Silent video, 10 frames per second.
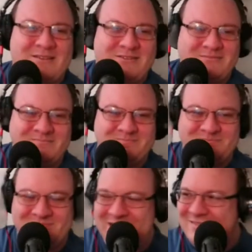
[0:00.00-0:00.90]
So
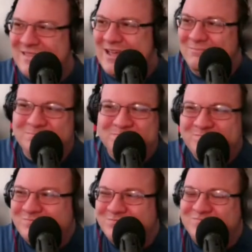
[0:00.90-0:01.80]
that's that.
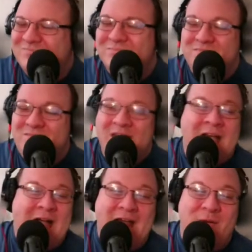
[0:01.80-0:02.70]

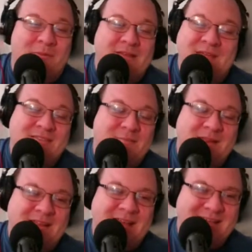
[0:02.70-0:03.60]
I don't believe that to
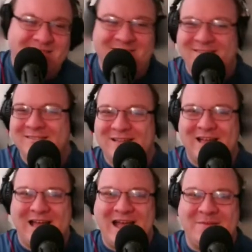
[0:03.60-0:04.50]
be the case.
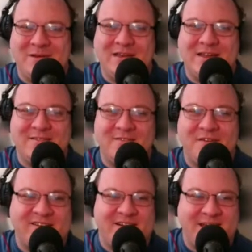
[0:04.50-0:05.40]
I would need
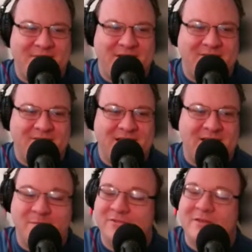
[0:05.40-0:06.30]
sufficient evidence to
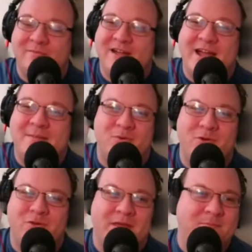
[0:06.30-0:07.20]
say there was some giant
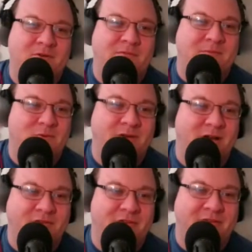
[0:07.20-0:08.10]
portal that moved them to
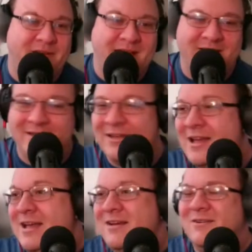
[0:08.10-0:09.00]
an alternate reality
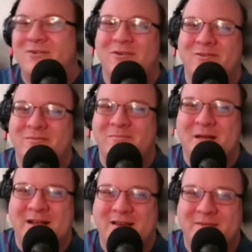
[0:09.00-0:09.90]
or
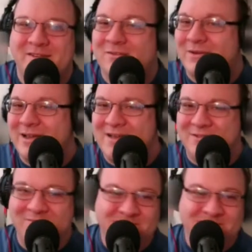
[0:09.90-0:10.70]
pocket dimension or what have